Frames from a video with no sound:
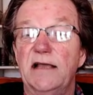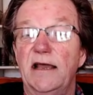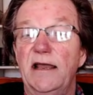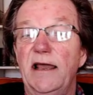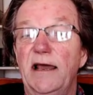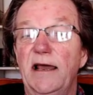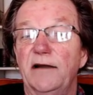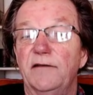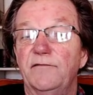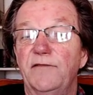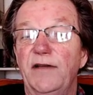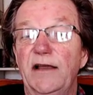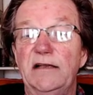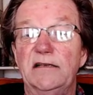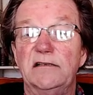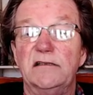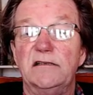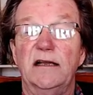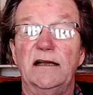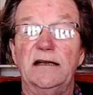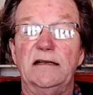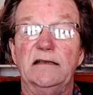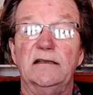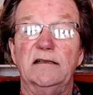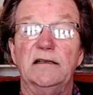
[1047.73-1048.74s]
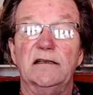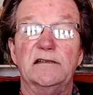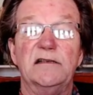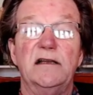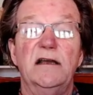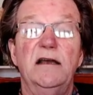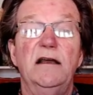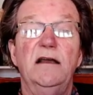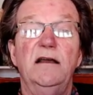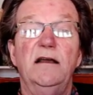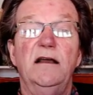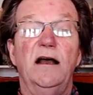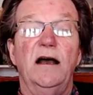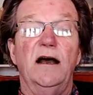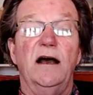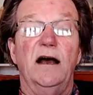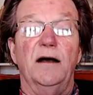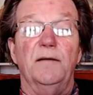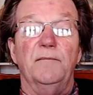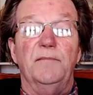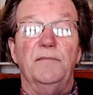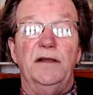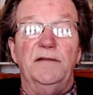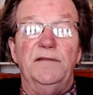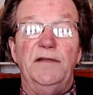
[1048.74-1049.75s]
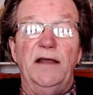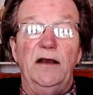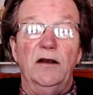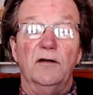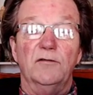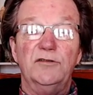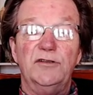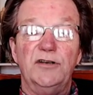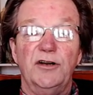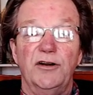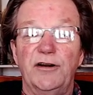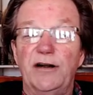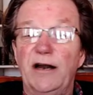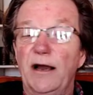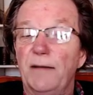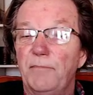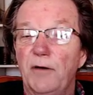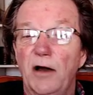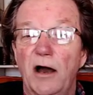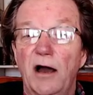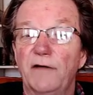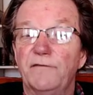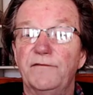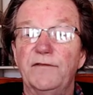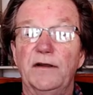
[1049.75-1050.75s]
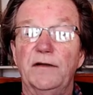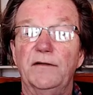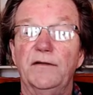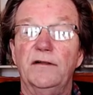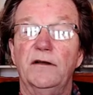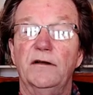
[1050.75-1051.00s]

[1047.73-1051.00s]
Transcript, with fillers: They had a vase like this, and they don't turn up often.